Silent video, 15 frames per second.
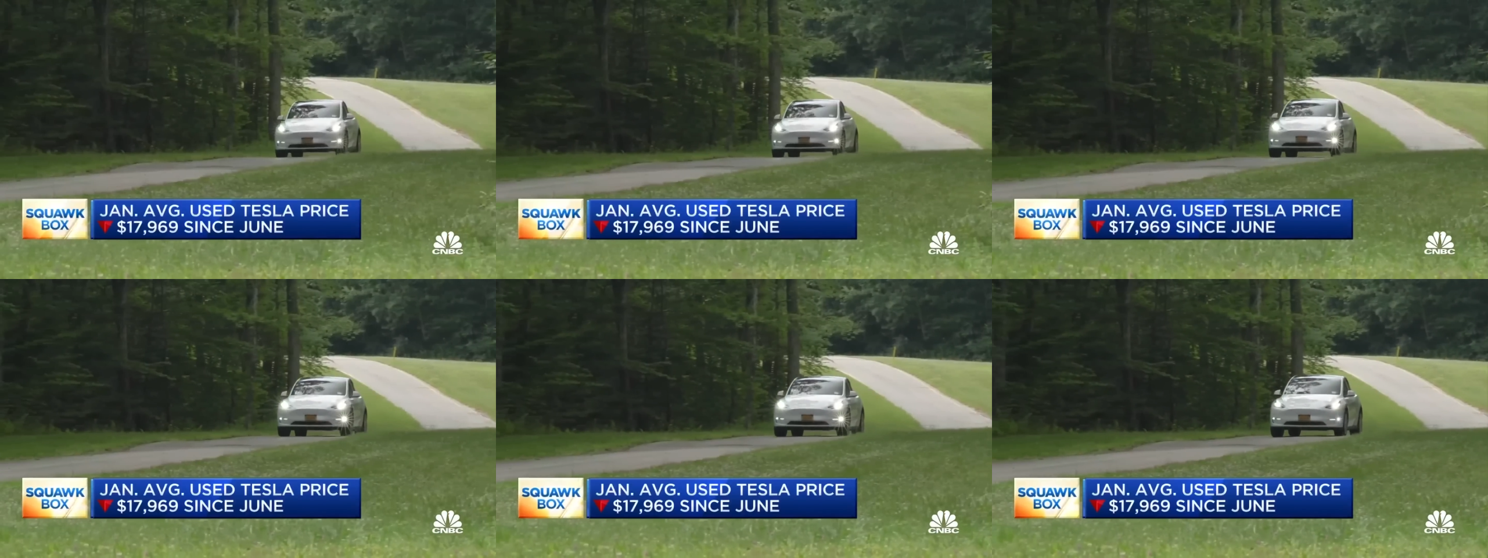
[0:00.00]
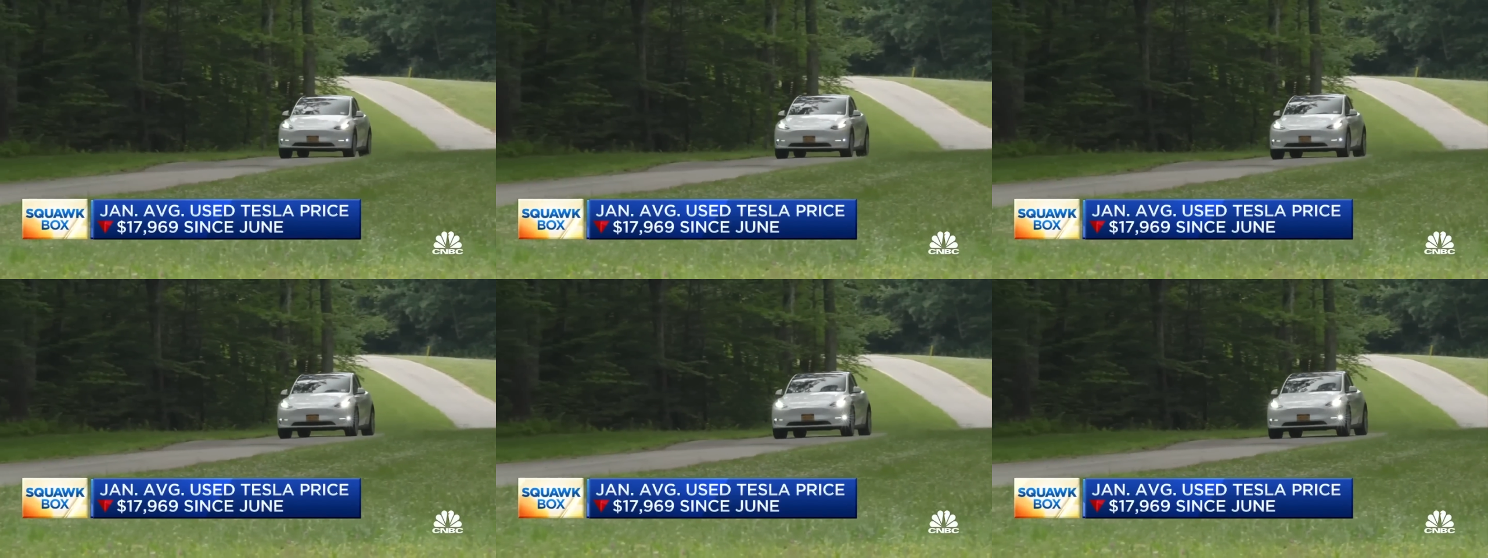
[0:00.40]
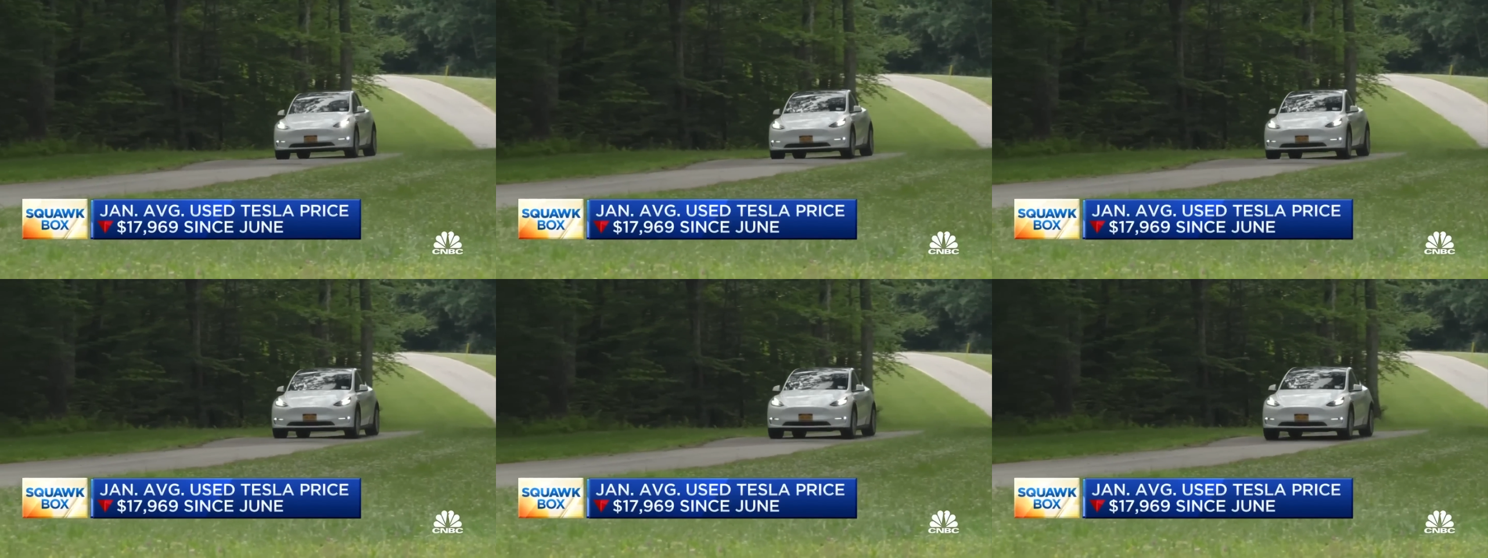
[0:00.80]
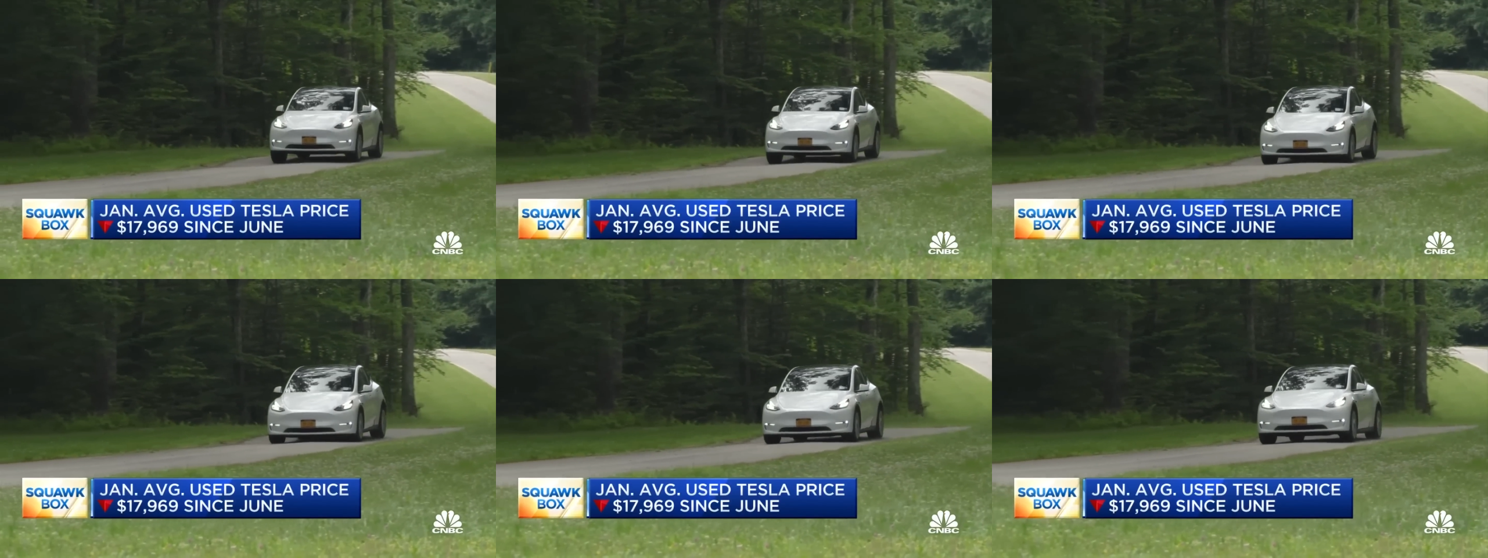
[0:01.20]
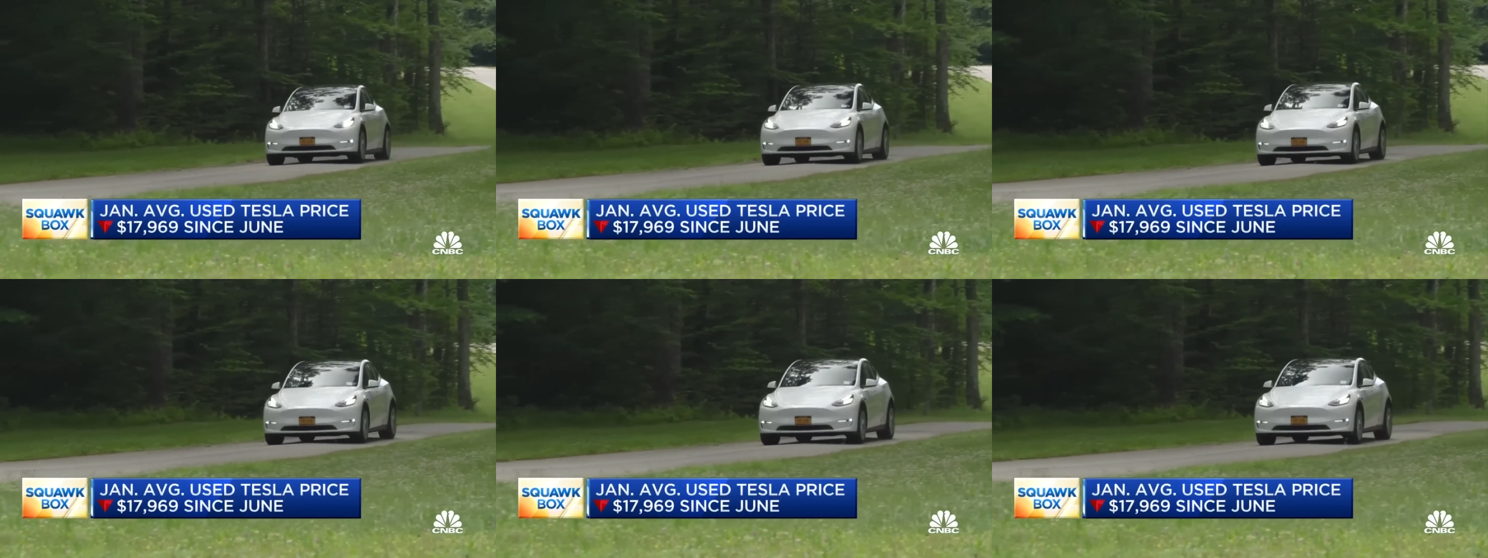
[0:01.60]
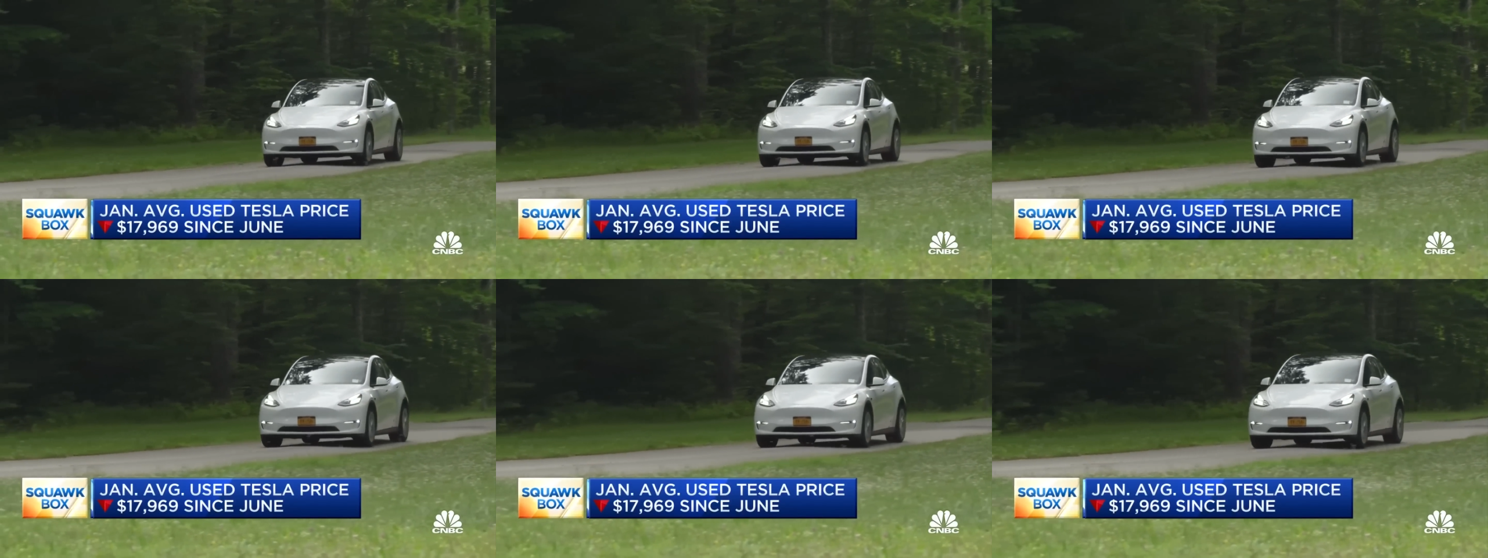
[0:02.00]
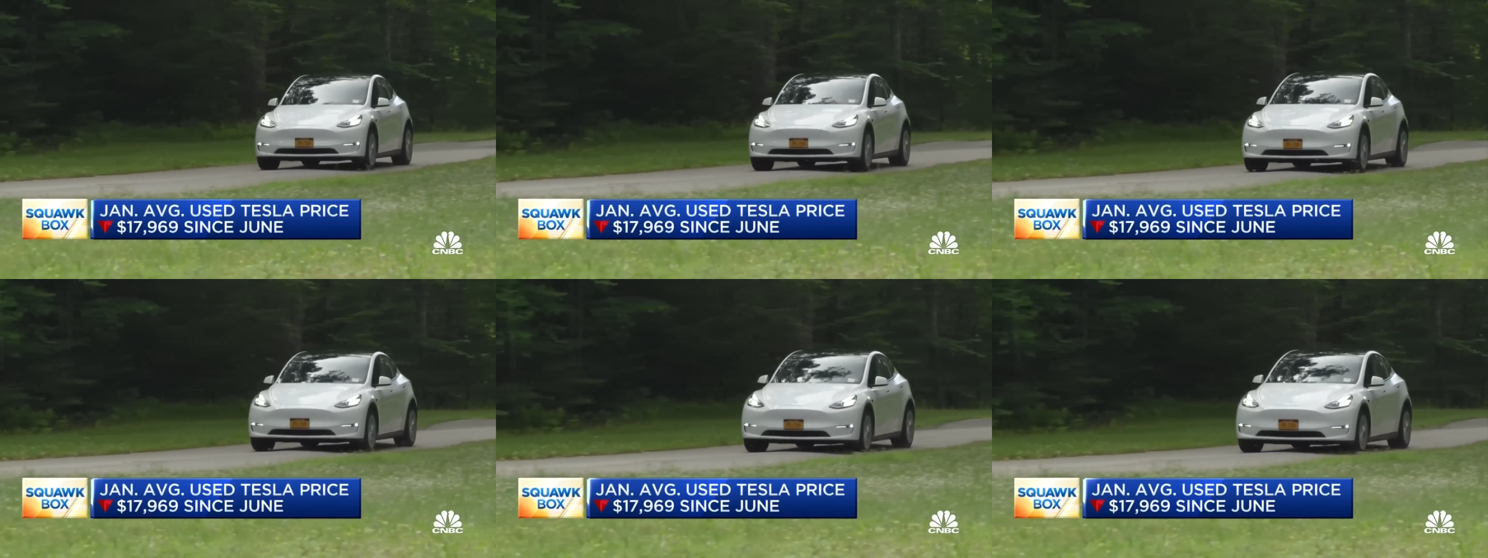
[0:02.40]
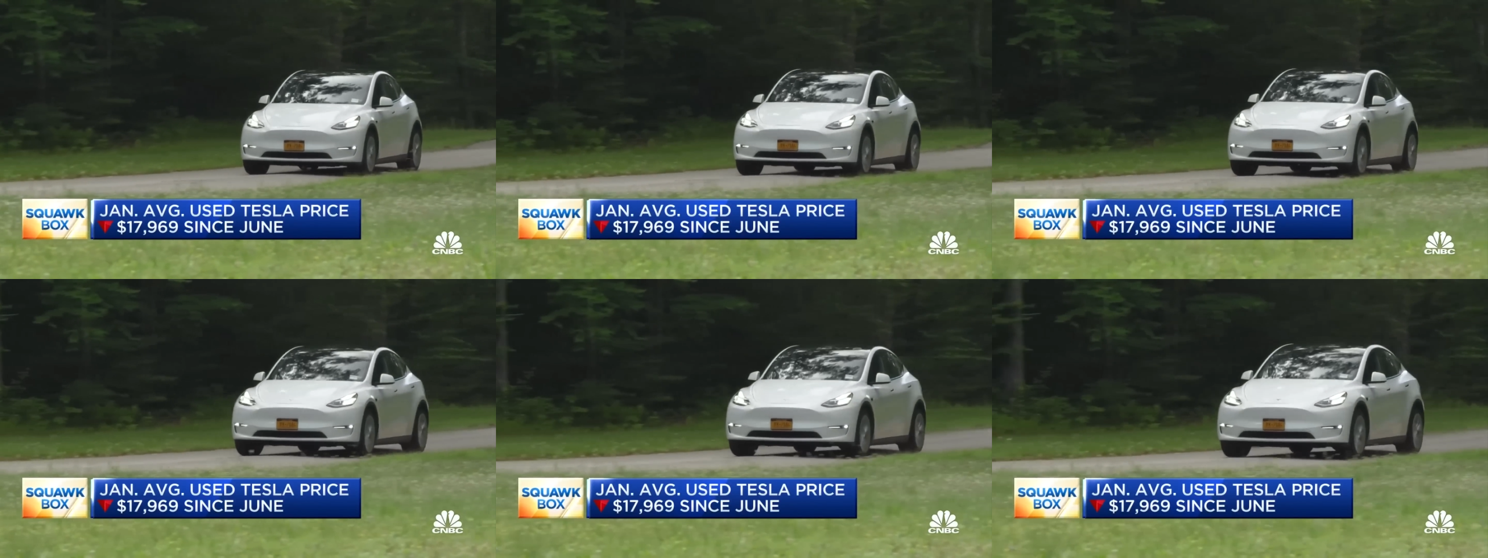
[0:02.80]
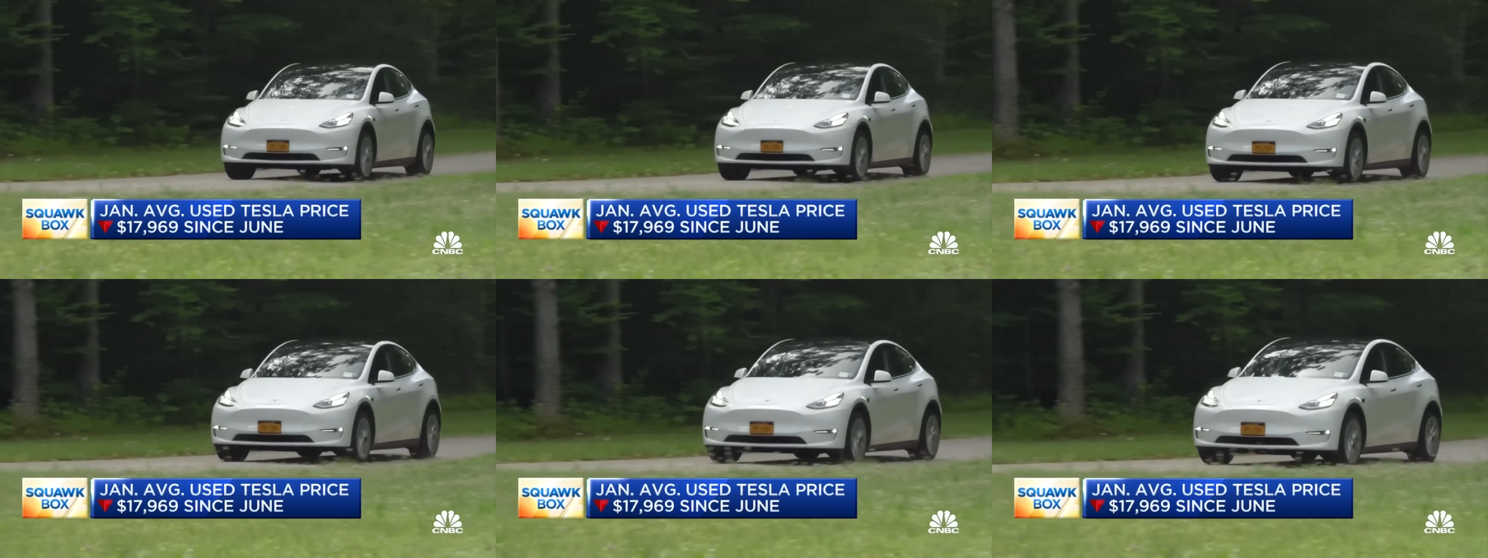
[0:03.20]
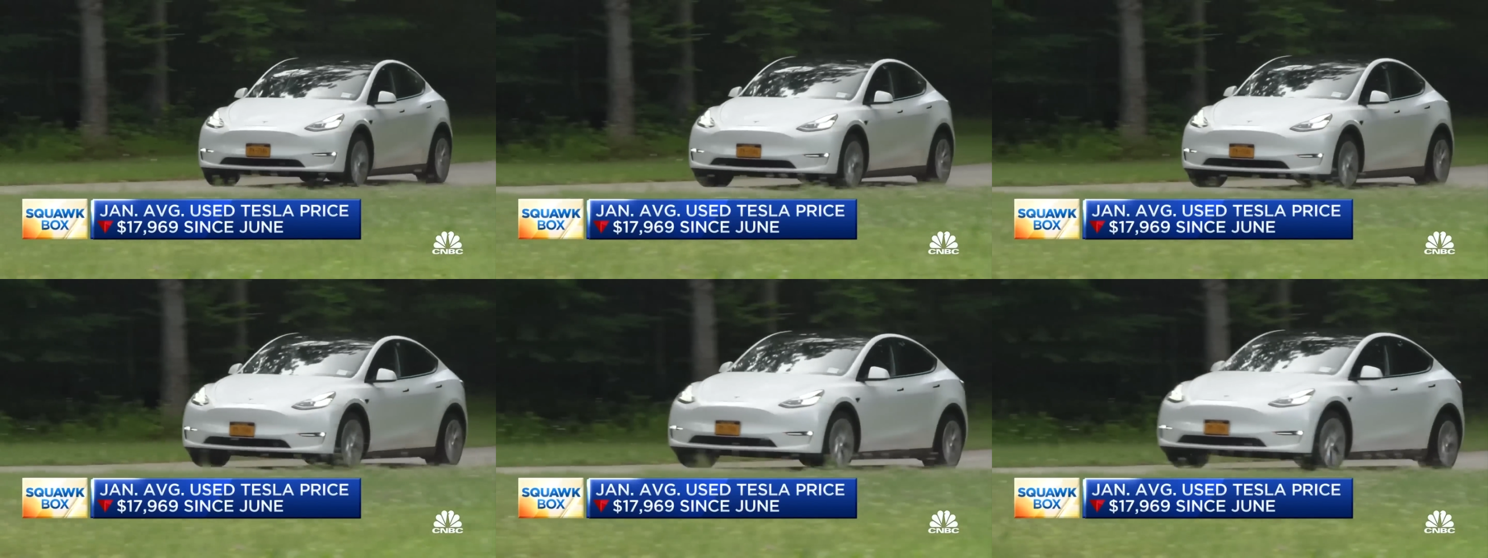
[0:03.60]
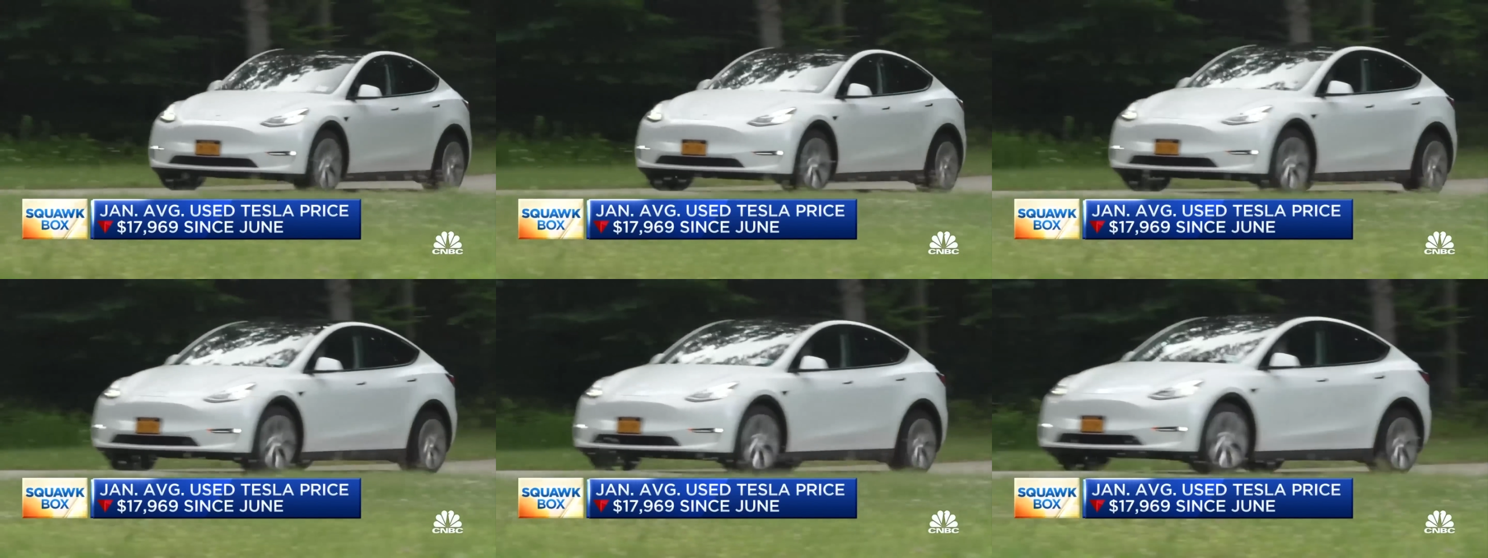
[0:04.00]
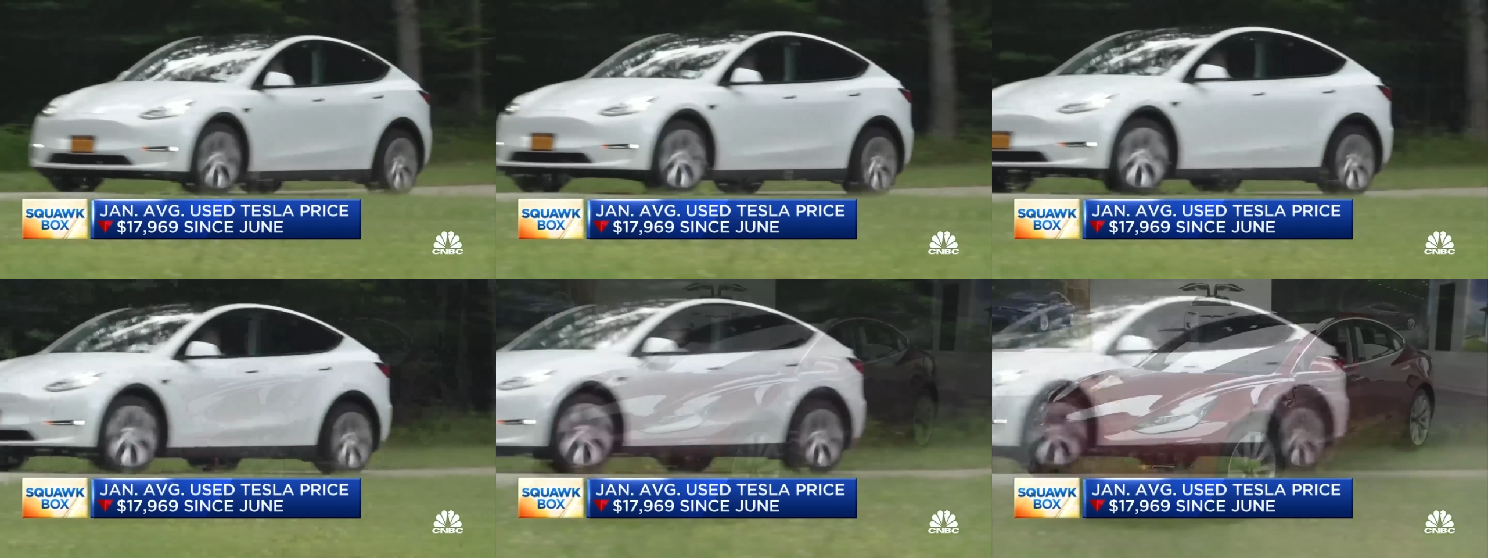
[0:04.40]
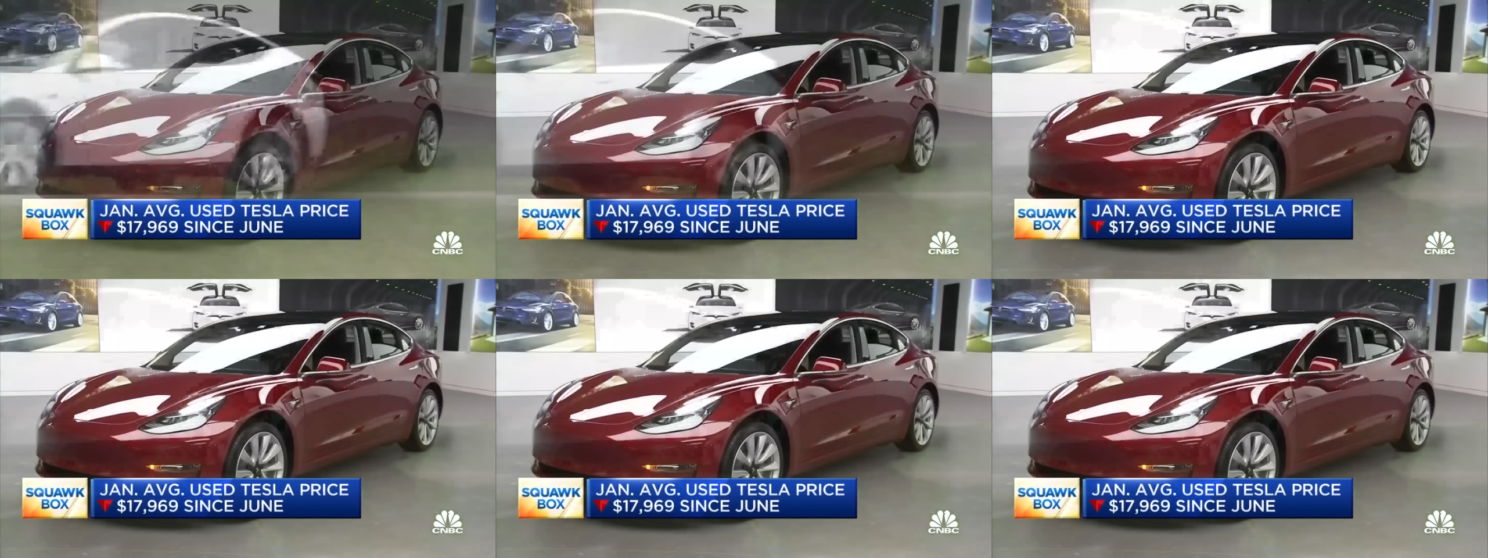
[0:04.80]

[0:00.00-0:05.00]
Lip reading: [unreadable: no face in view]